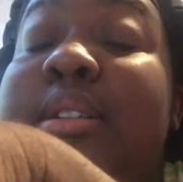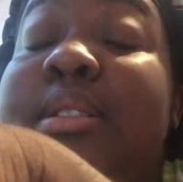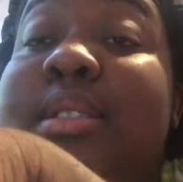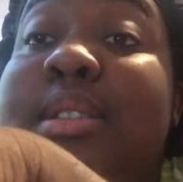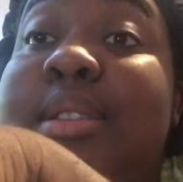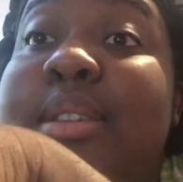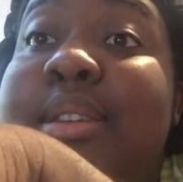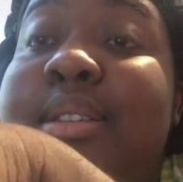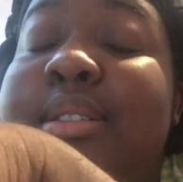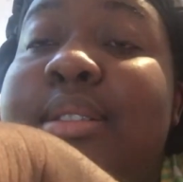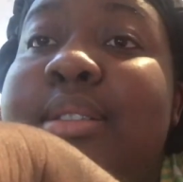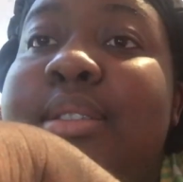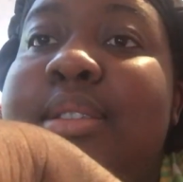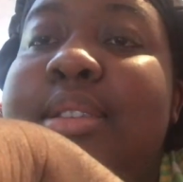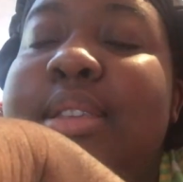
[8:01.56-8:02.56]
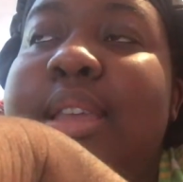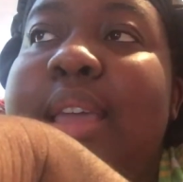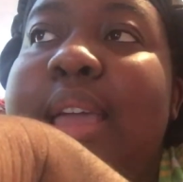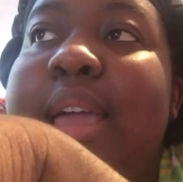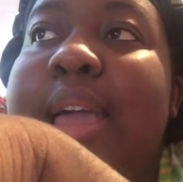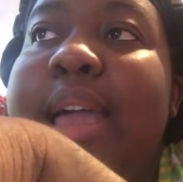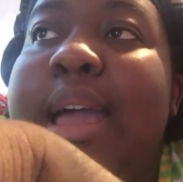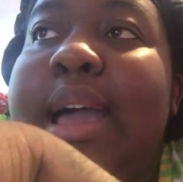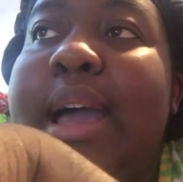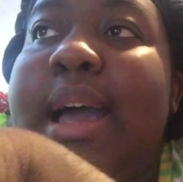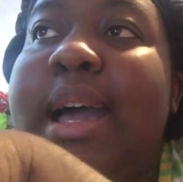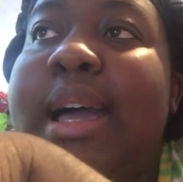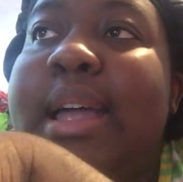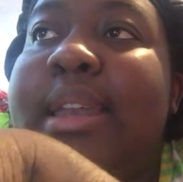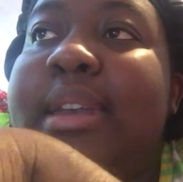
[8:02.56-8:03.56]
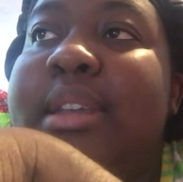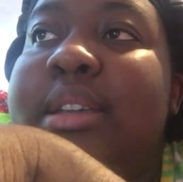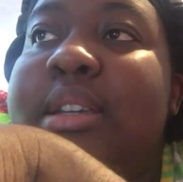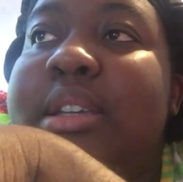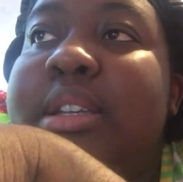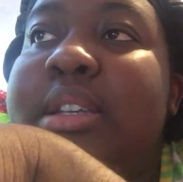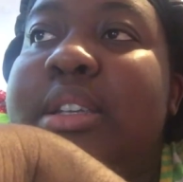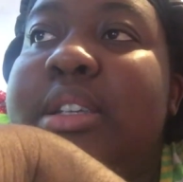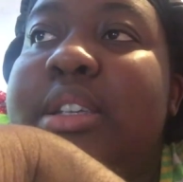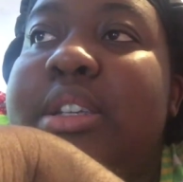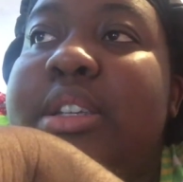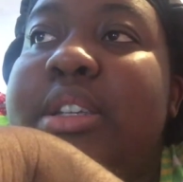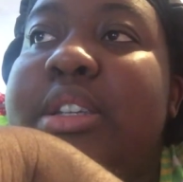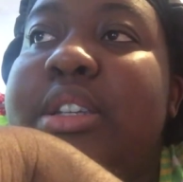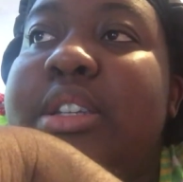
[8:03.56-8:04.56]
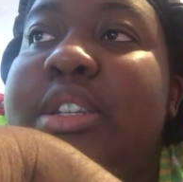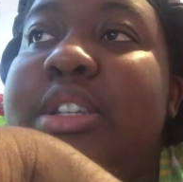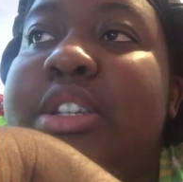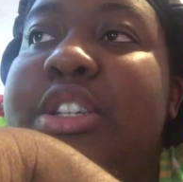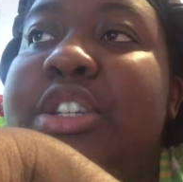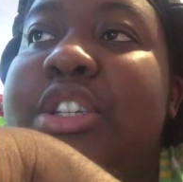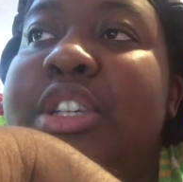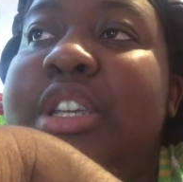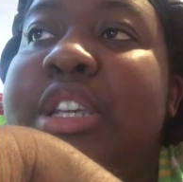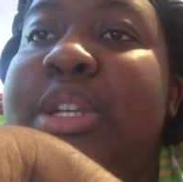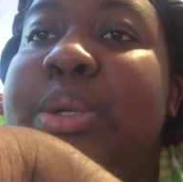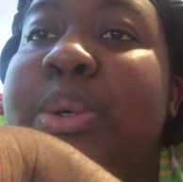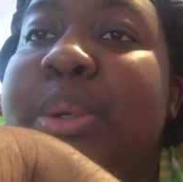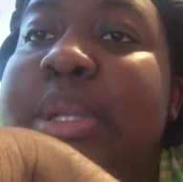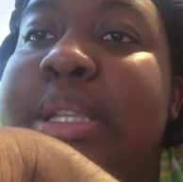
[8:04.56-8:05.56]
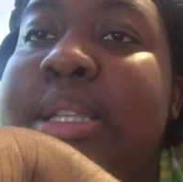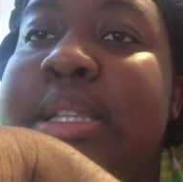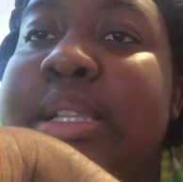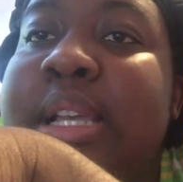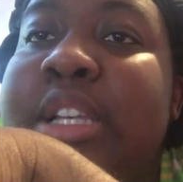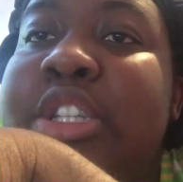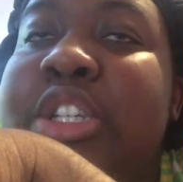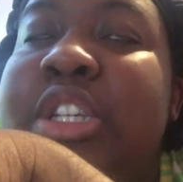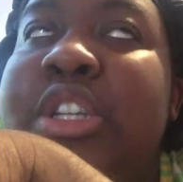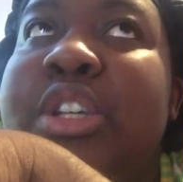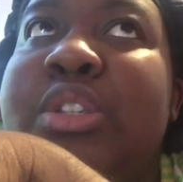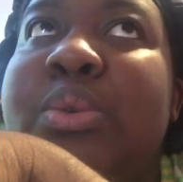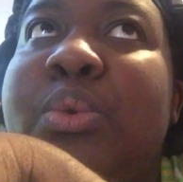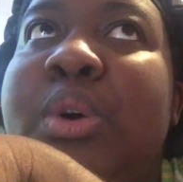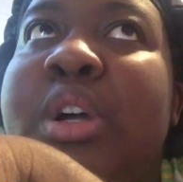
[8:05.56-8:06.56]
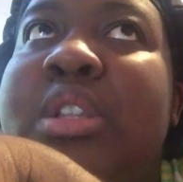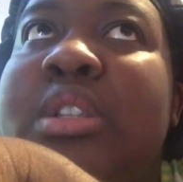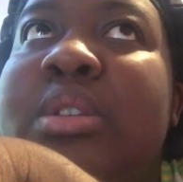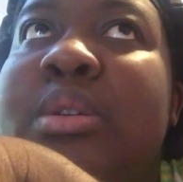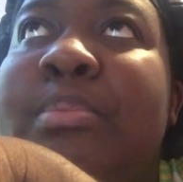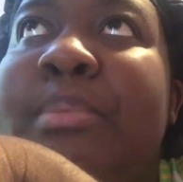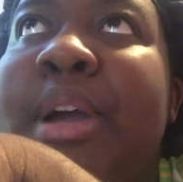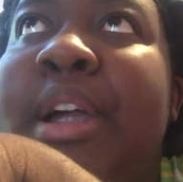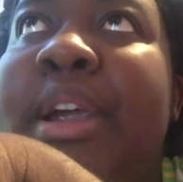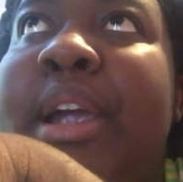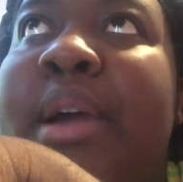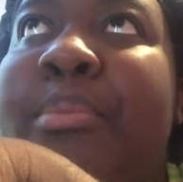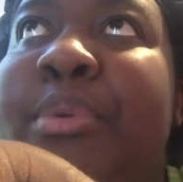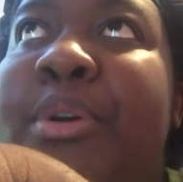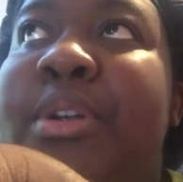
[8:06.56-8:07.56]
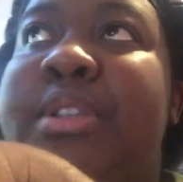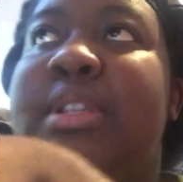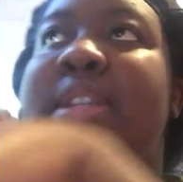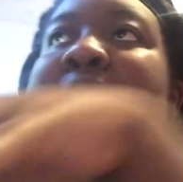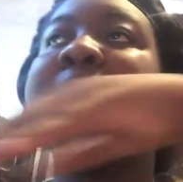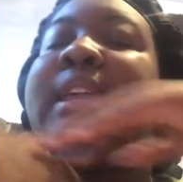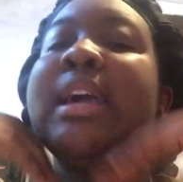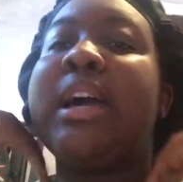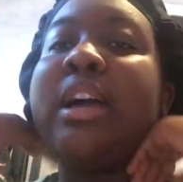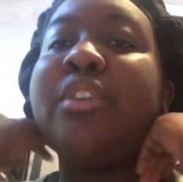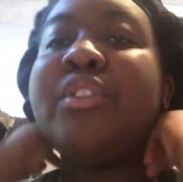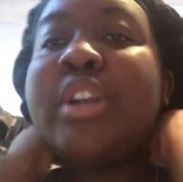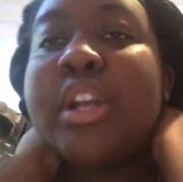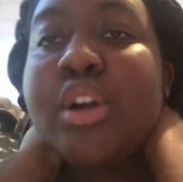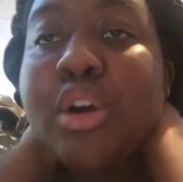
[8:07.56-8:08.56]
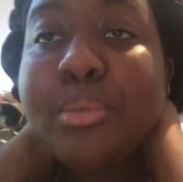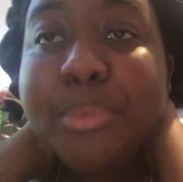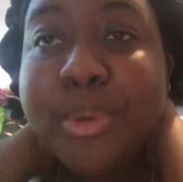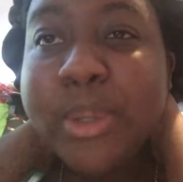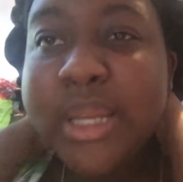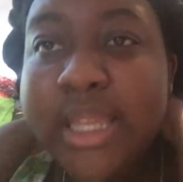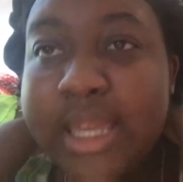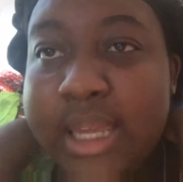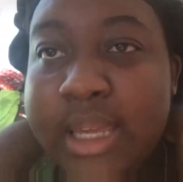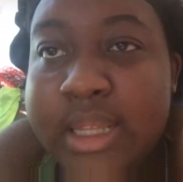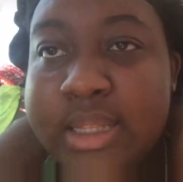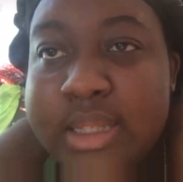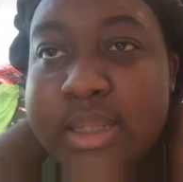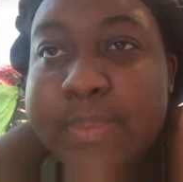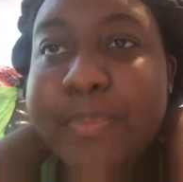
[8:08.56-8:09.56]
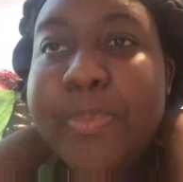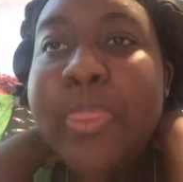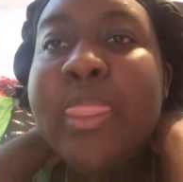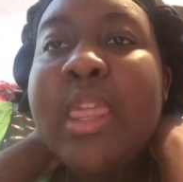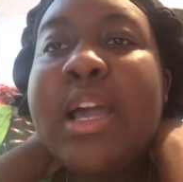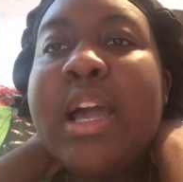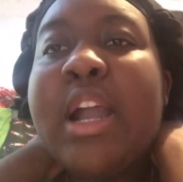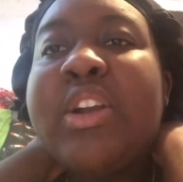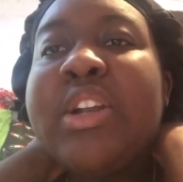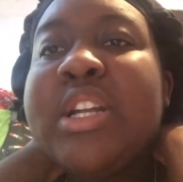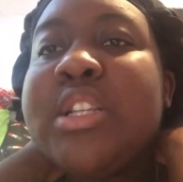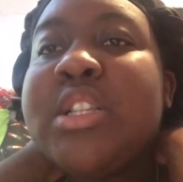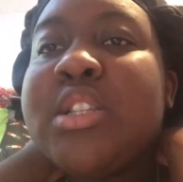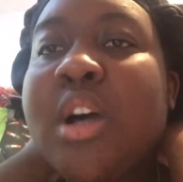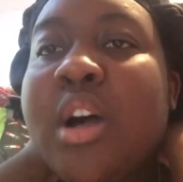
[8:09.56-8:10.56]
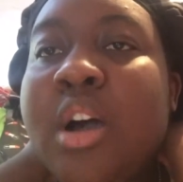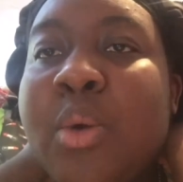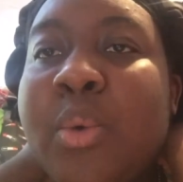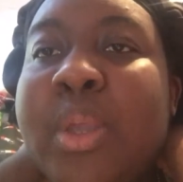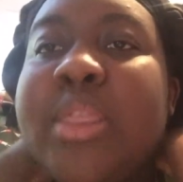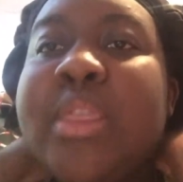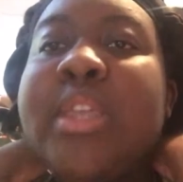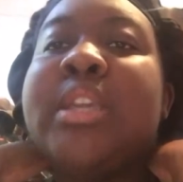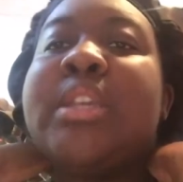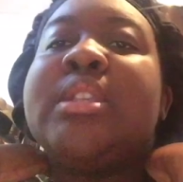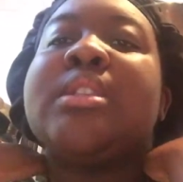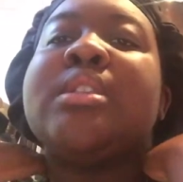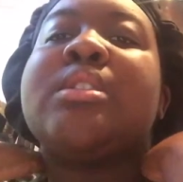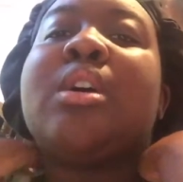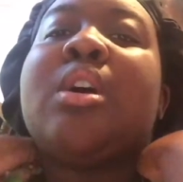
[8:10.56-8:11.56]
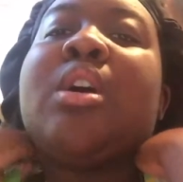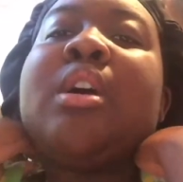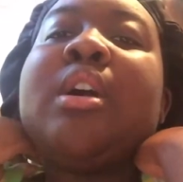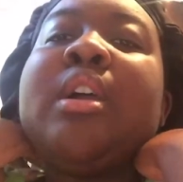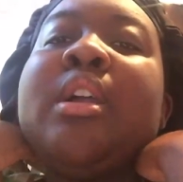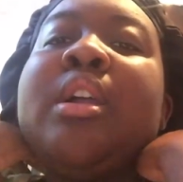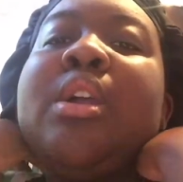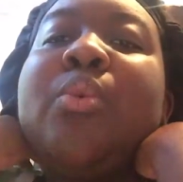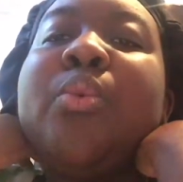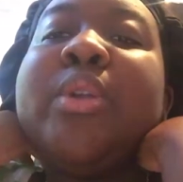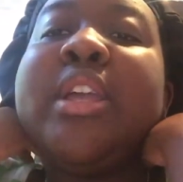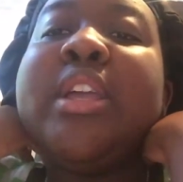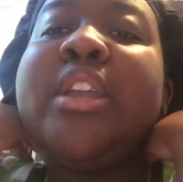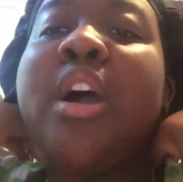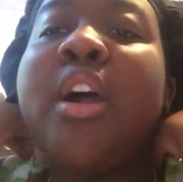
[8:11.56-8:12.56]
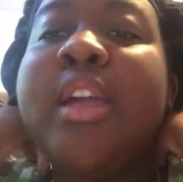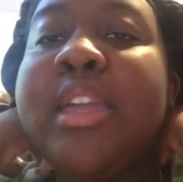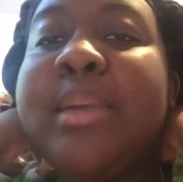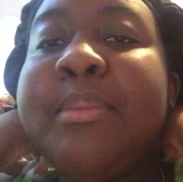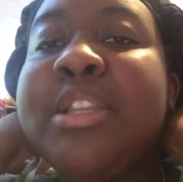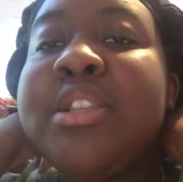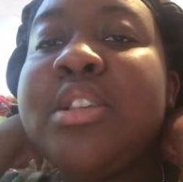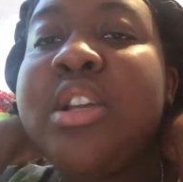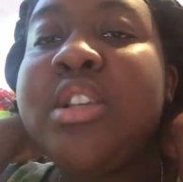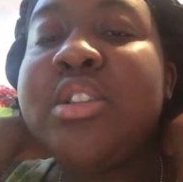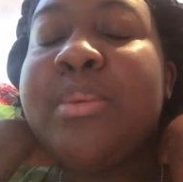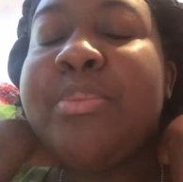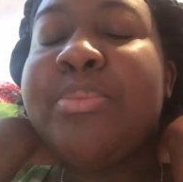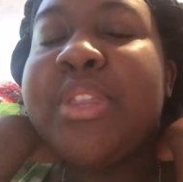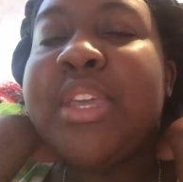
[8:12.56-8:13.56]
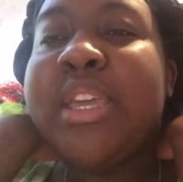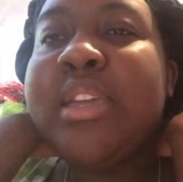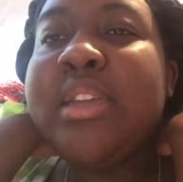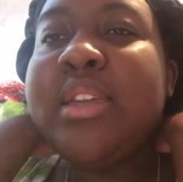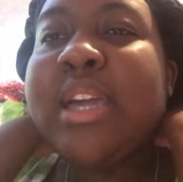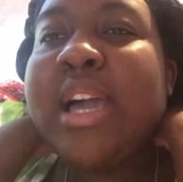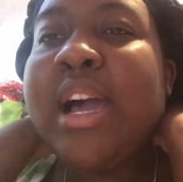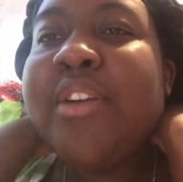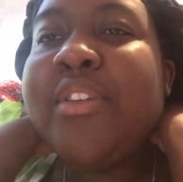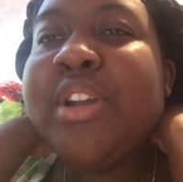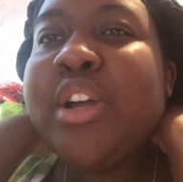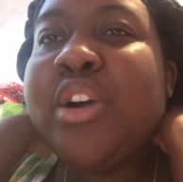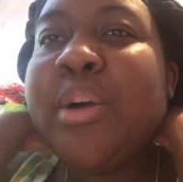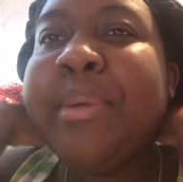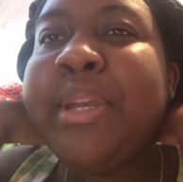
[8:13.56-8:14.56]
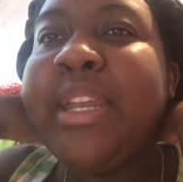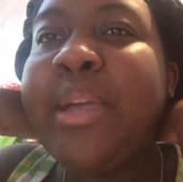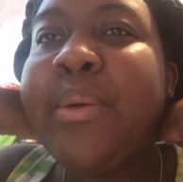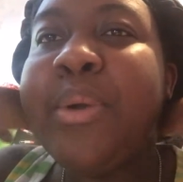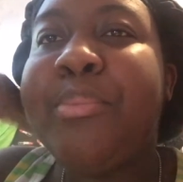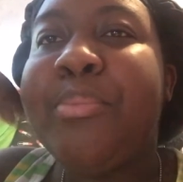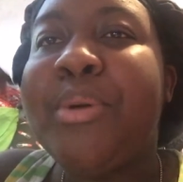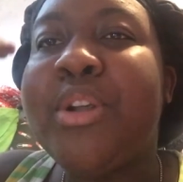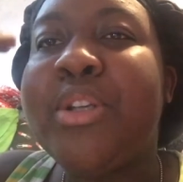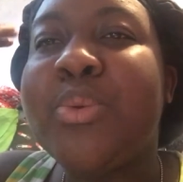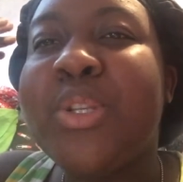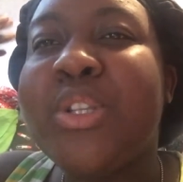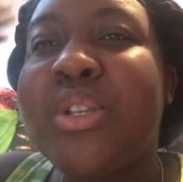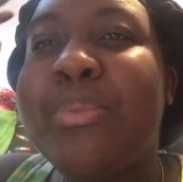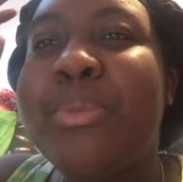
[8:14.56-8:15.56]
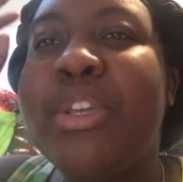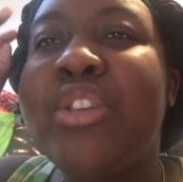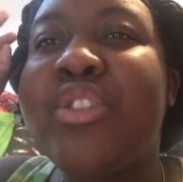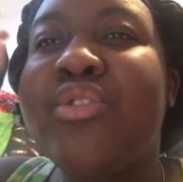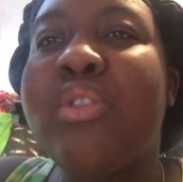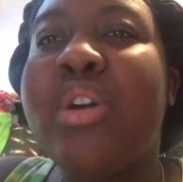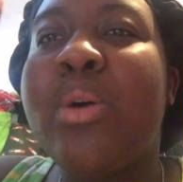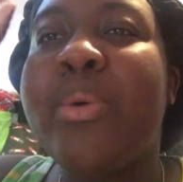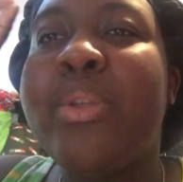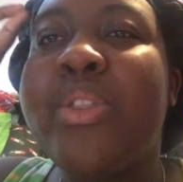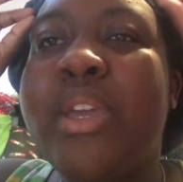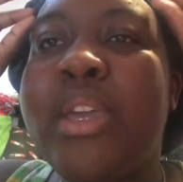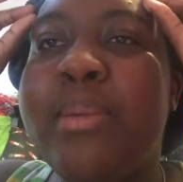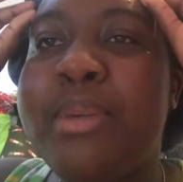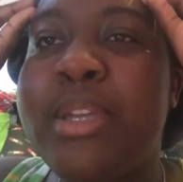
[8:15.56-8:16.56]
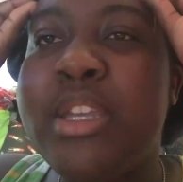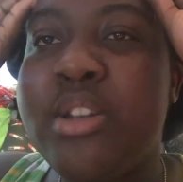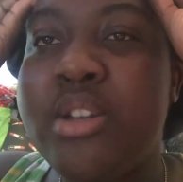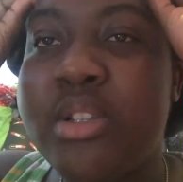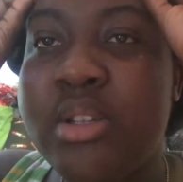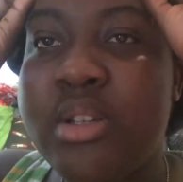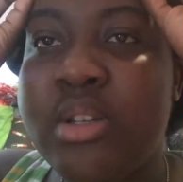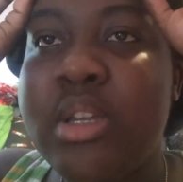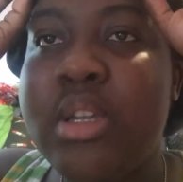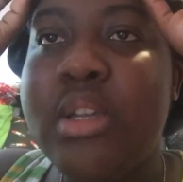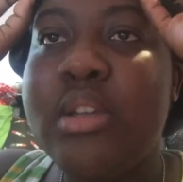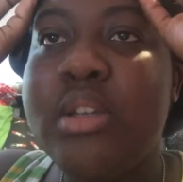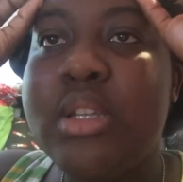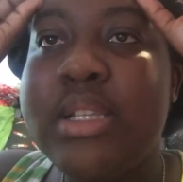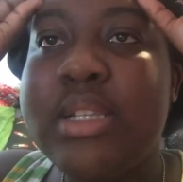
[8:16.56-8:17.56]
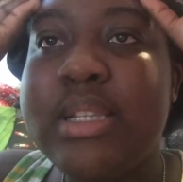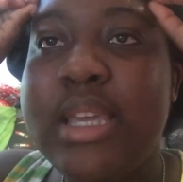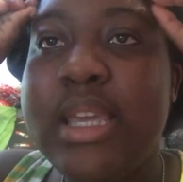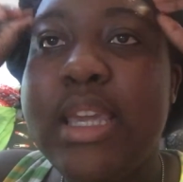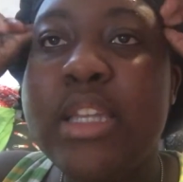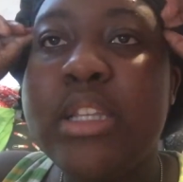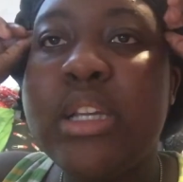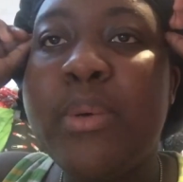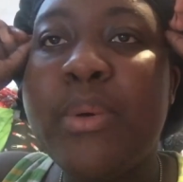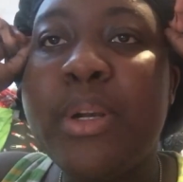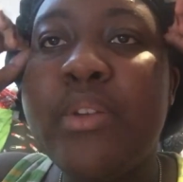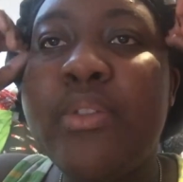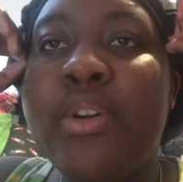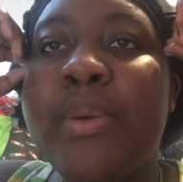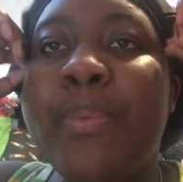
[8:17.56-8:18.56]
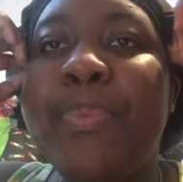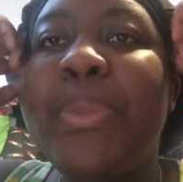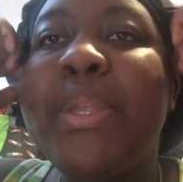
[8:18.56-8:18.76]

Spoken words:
skills, and she notices that she doesn't want to marry a person that can't really communicate, can't really talk when when you're in arguments or something, can't really communicate with the person. When something is wrong with him, he doesn't say it or whatever.